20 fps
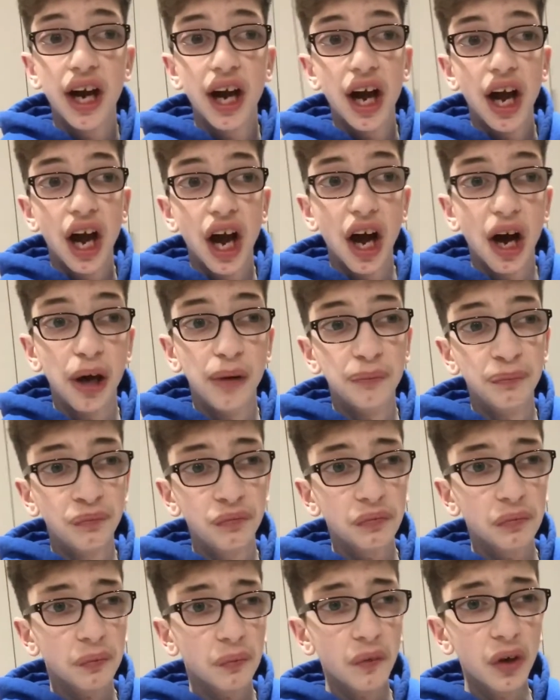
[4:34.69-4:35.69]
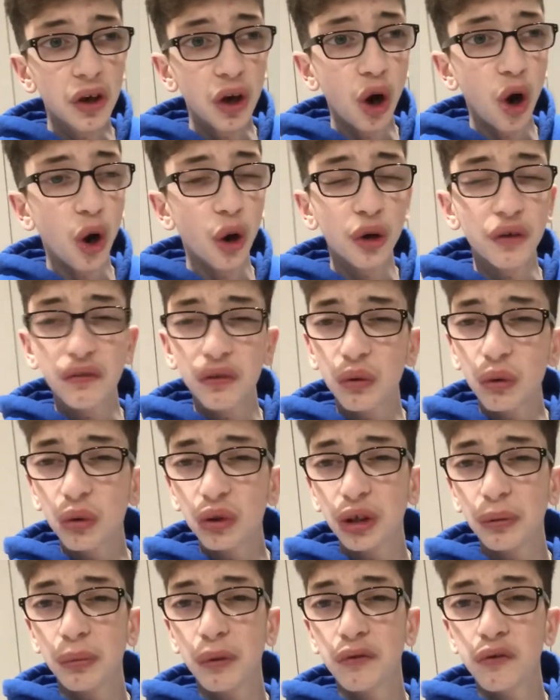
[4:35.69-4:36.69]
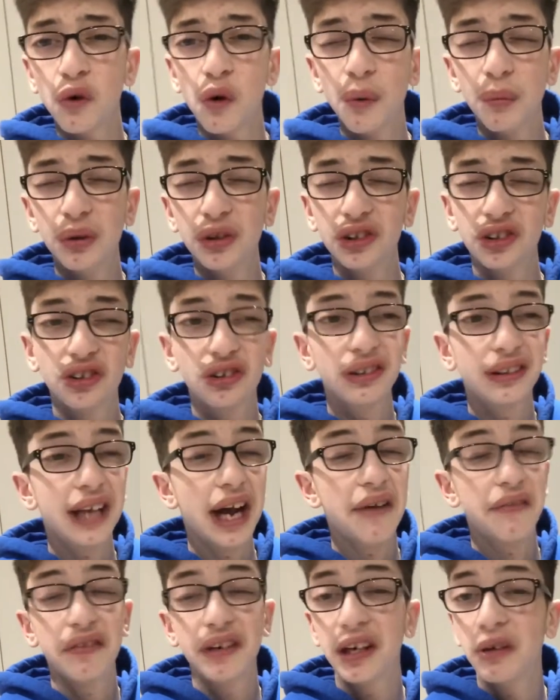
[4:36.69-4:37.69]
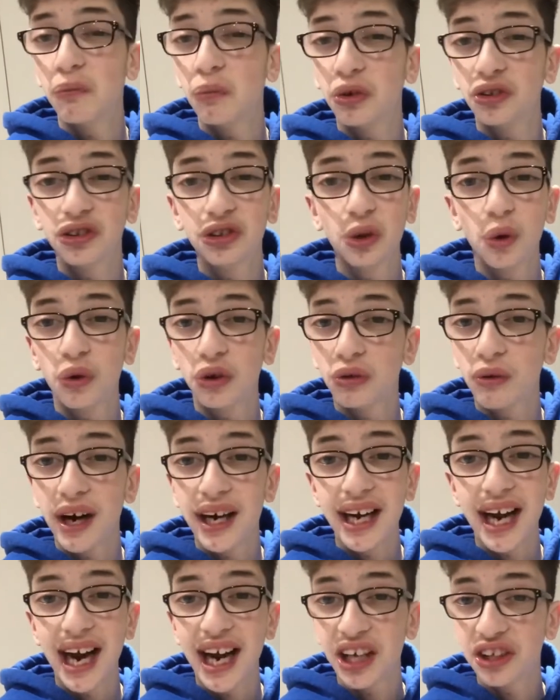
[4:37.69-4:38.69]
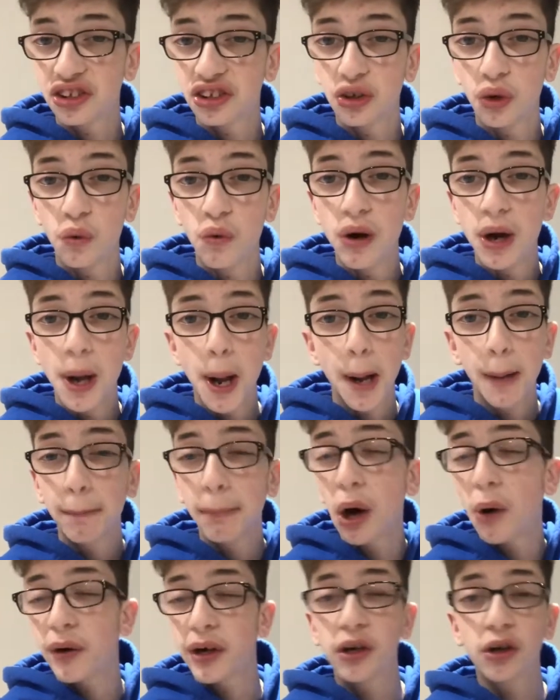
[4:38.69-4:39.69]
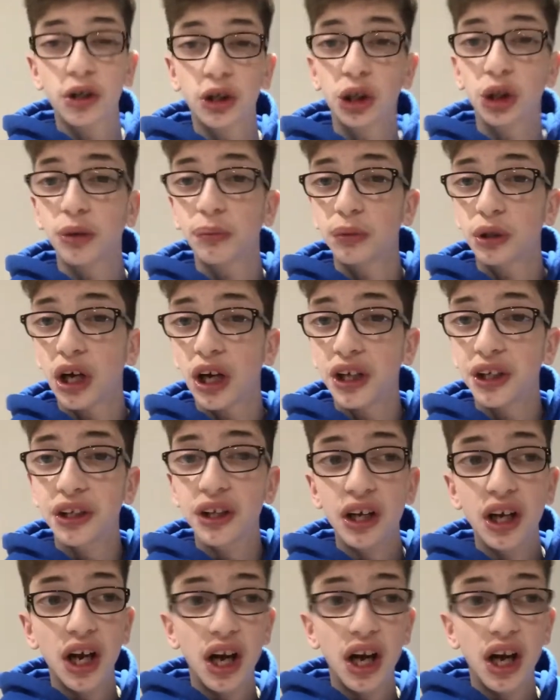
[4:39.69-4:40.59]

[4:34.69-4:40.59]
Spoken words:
Overall, the performance definitely was not great at all. But we got the job done.